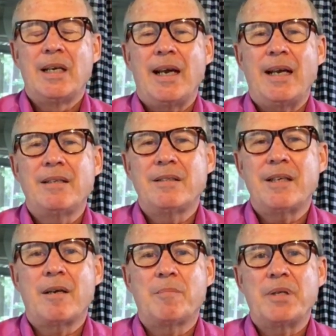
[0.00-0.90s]
And uh,
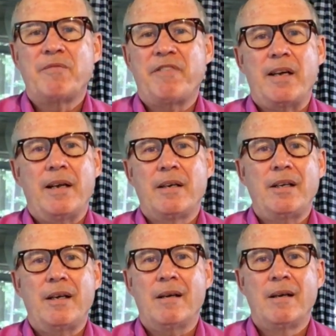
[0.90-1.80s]
Jacob said, Fine,
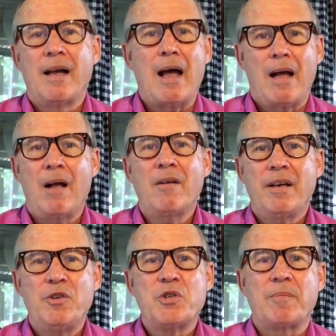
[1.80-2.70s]
yeah, I'll
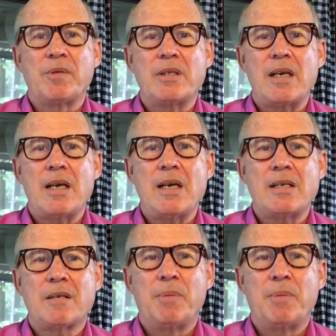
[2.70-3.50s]
give you something to eat.